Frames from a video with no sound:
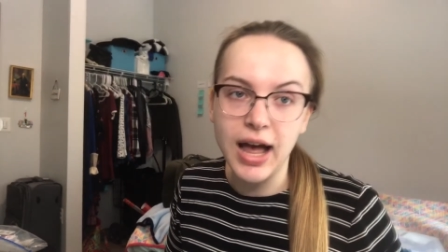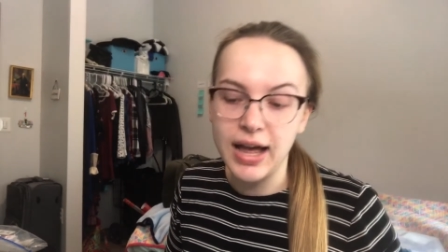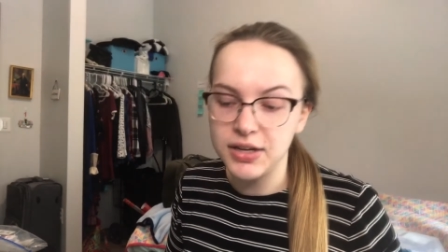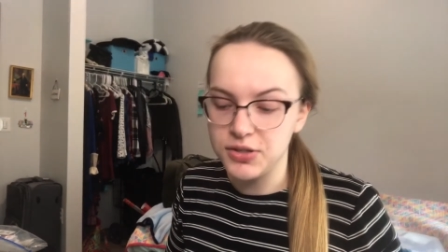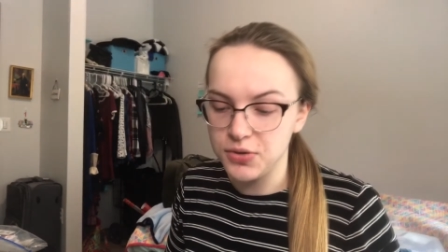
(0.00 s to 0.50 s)

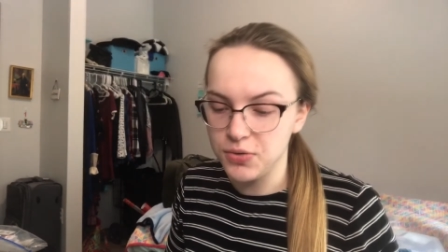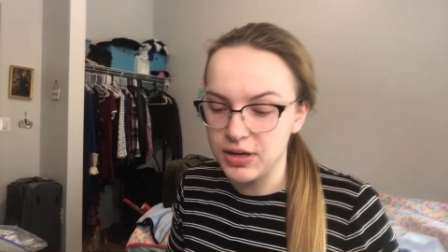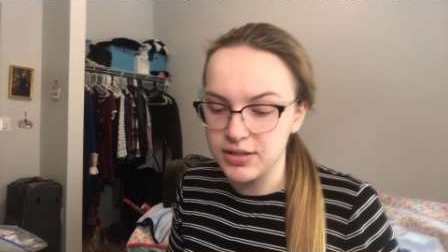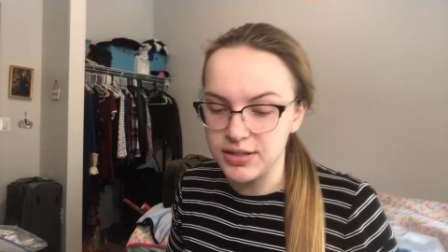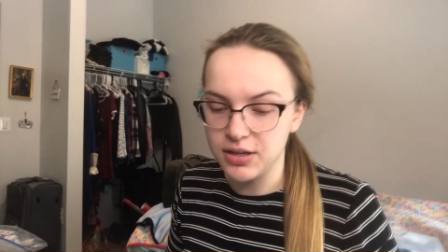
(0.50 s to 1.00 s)
I do
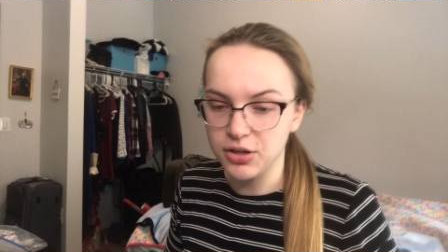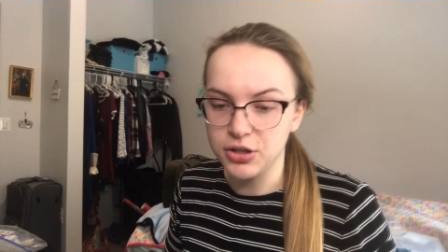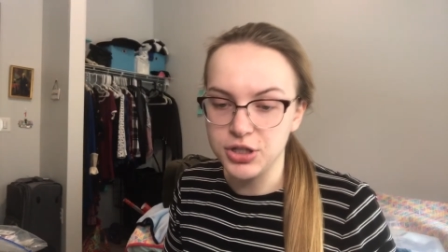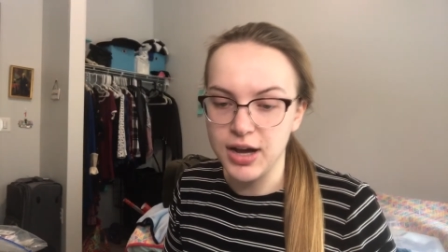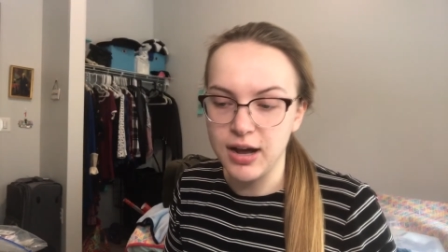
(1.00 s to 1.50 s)
concealer
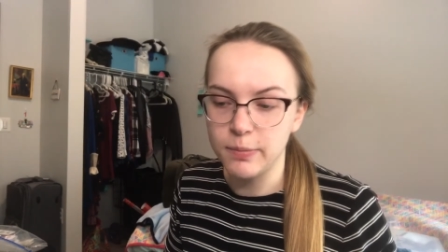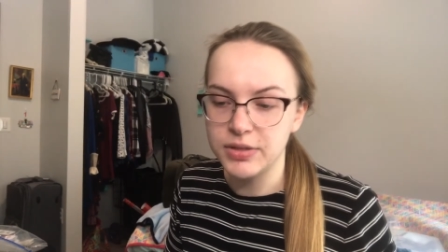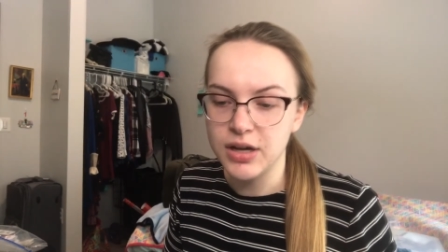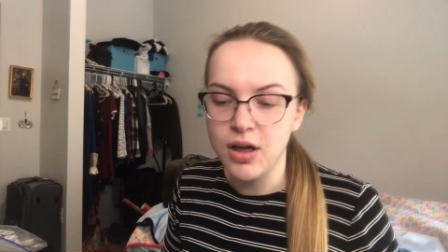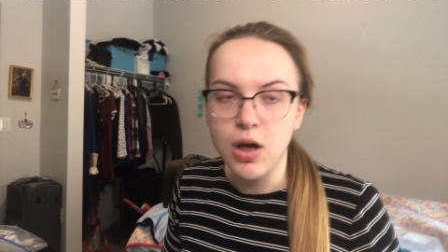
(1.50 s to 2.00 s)
jobs
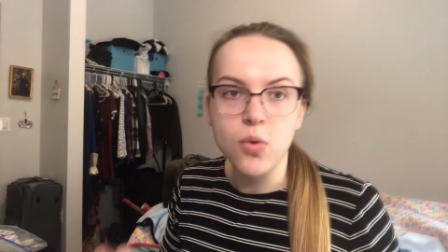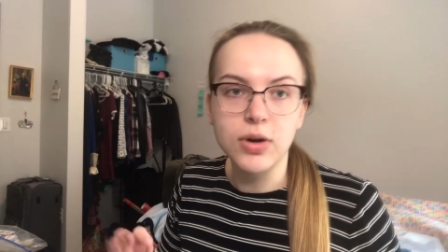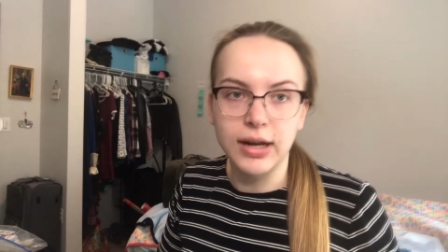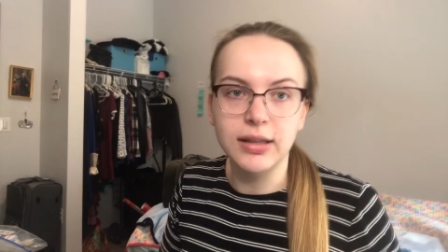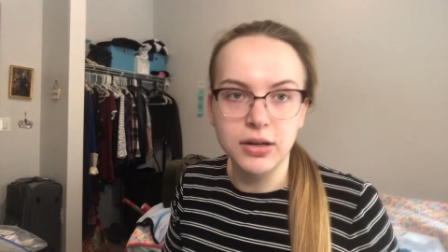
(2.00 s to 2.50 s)
when
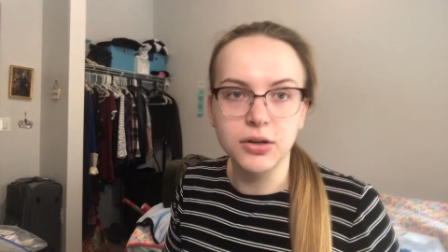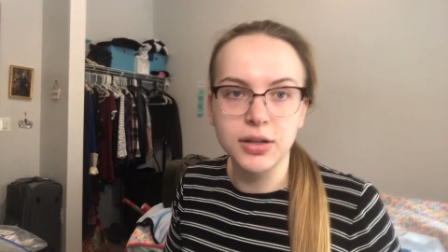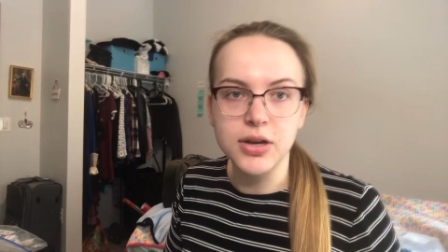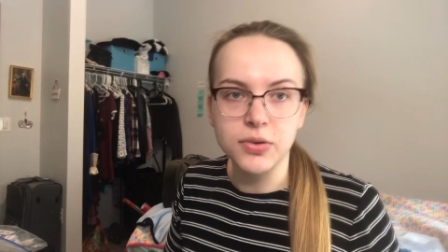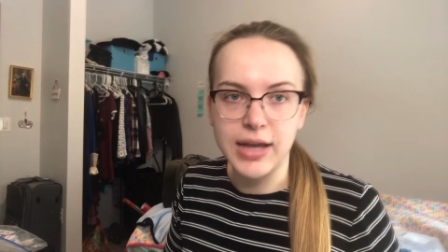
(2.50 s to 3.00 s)
I
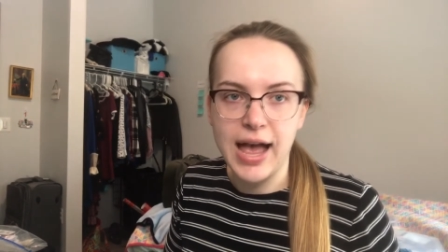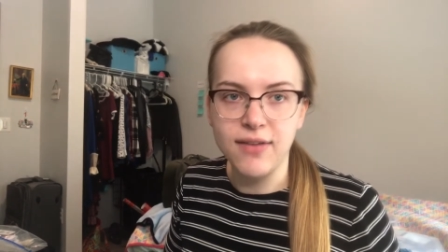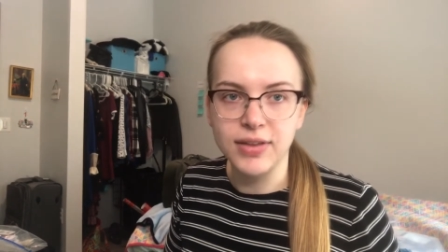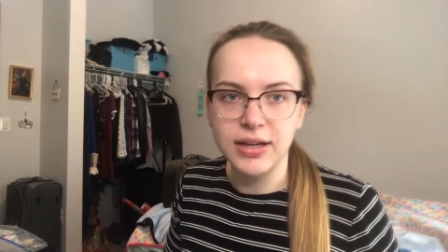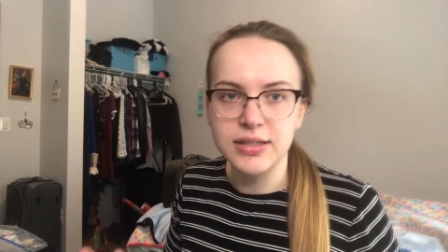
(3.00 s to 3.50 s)
literally only
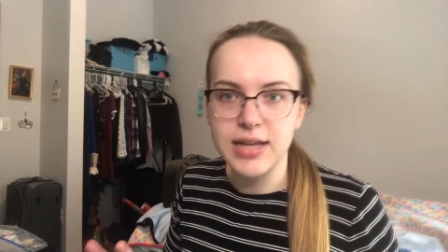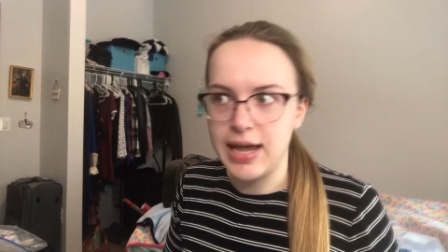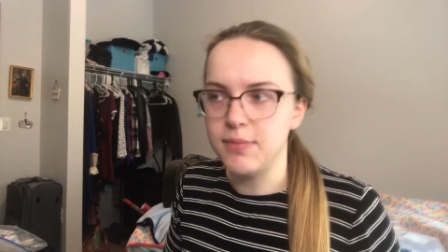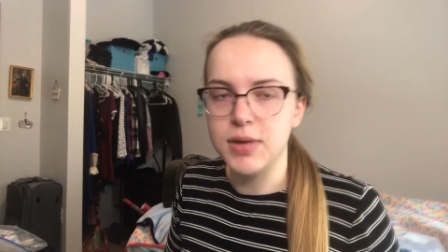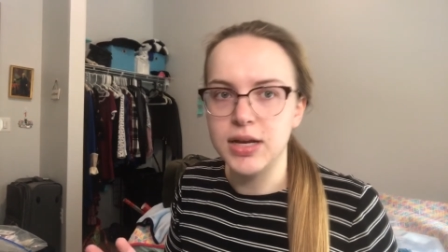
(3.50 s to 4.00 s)
have like
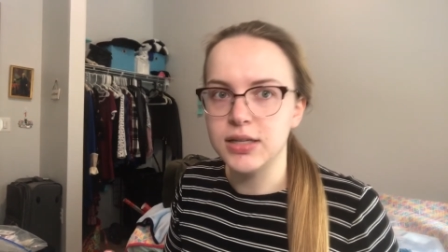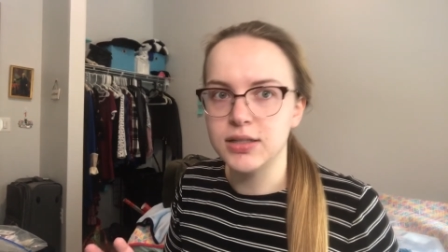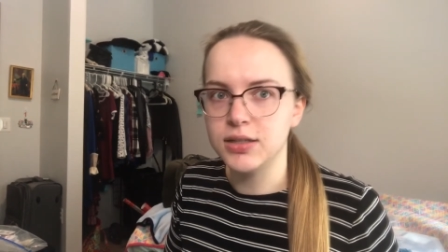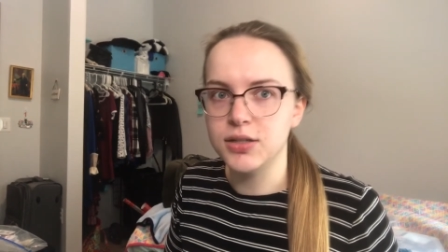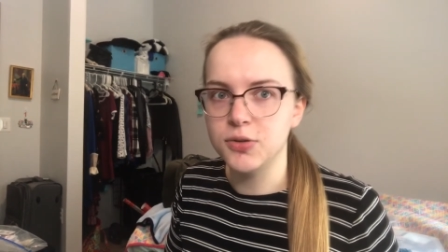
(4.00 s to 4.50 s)
ten minutes
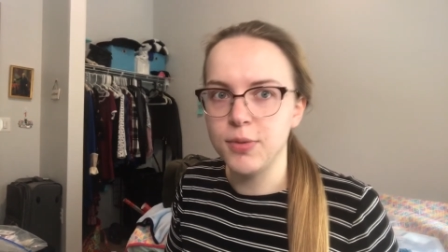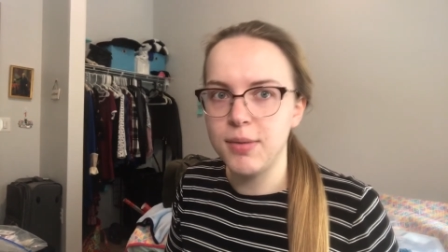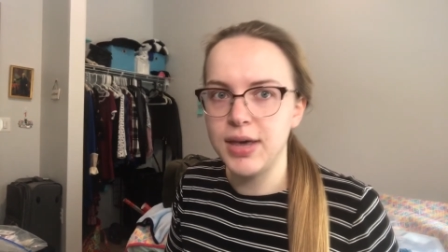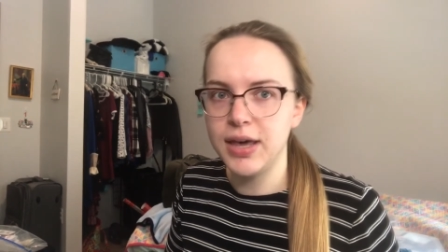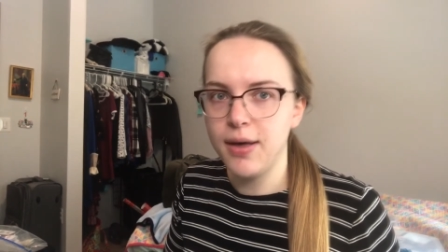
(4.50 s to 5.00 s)
to do my
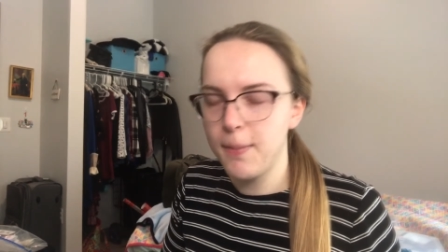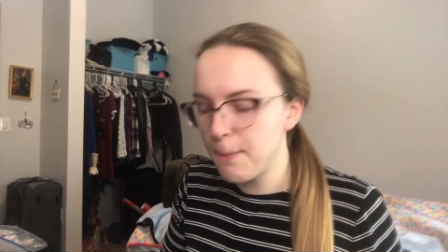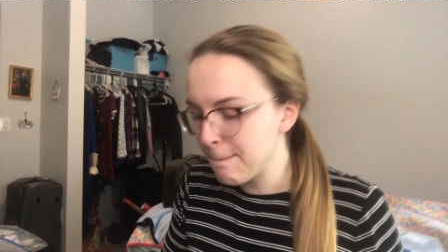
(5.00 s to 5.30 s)
makeup.